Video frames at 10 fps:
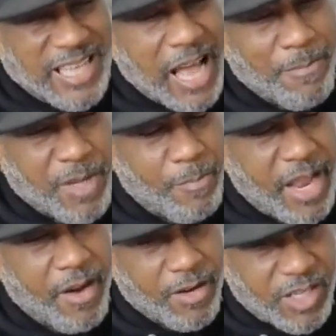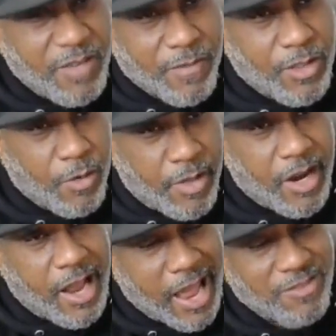adopted parents, even though
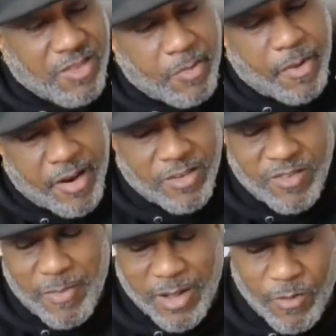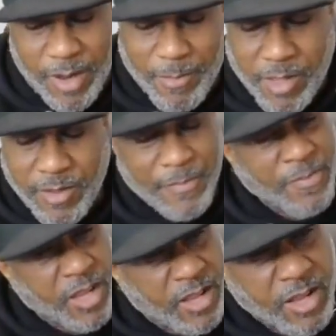they're actually the parents of my grandmother.
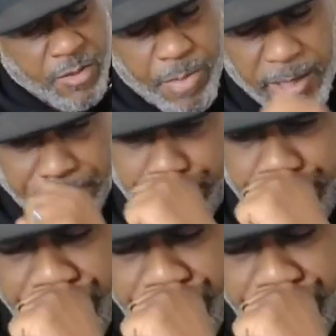But